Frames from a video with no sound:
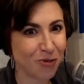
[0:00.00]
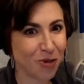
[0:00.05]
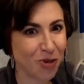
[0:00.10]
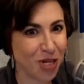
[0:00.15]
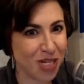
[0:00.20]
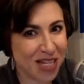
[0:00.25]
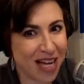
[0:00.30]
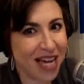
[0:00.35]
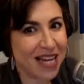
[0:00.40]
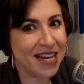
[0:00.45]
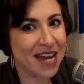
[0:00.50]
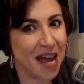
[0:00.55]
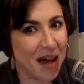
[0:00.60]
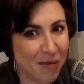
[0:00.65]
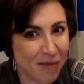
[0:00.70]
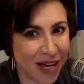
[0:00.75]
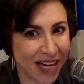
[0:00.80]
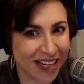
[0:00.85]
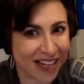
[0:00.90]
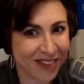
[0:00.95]
the
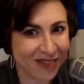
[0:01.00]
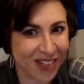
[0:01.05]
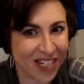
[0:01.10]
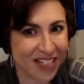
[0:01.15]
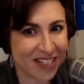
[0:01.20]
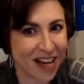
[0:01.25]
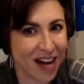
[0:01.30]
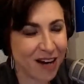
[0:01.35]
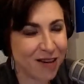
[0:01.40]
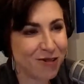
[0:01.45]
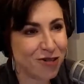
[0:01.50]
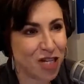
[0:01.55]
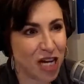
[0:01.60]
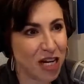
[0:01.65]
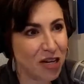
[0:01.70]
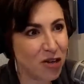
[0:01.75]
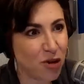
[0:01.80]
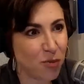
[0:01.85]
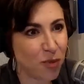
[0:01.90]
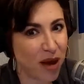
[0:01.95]
dynamic of an entire
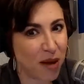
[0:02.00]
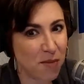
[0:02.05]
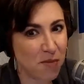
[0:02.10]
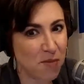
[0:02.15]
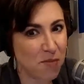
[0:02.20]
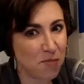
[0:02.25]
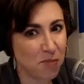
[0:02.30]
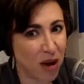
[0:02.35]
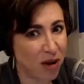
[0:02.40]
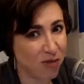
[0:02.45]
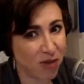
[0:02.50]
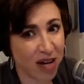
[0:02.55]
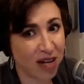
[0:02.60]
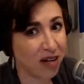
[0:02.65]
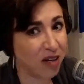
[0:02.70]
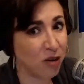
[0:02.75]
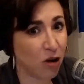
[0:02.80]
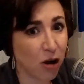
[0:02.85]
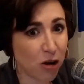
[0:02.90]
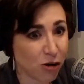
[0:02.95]
gender by
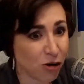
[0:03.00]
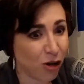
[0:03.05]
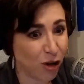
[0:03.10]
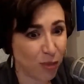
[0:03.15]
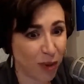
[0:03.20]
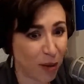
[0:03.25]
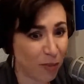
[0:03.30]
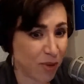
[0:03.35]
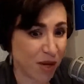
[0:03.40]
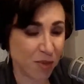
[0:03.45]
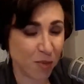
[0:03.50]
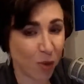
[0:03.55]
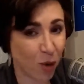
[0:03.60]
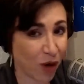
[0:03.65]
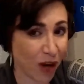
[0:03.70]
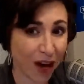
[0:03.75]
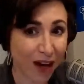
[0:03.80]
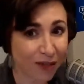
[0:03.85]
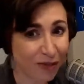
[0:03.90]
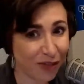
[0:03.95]
writing an article about being
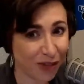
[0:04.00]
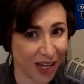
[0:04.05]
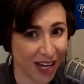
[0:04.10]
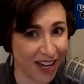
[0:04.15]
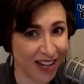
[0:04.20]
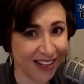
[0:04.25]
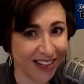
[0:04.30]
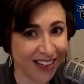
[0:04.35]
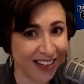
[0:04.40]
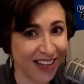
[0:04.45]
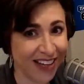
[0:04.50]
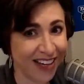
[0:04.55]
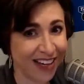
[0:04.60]
more confident.